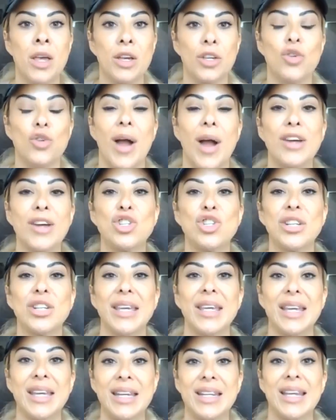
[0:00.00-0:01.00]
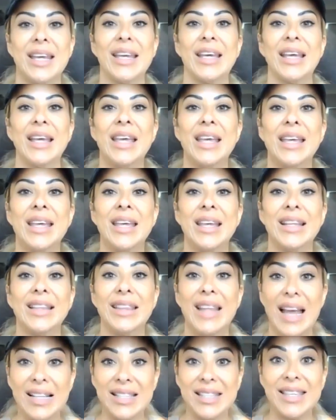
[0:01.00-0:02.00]
You're actually eating
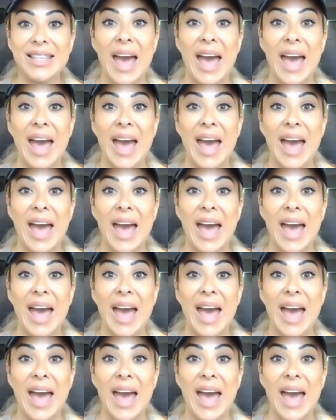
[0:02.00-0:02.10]
less